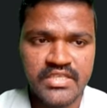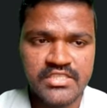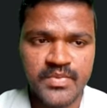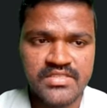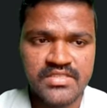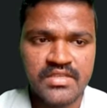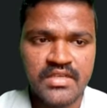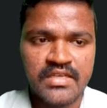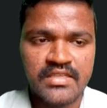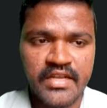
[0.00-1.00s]
3 spaces.
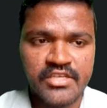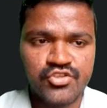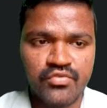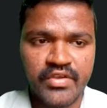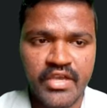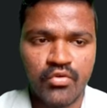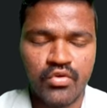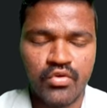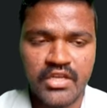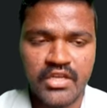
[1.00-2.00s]
The next row we have
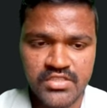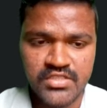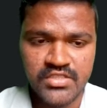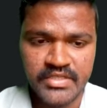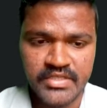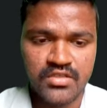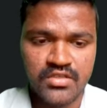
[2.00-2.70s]
only 1 space.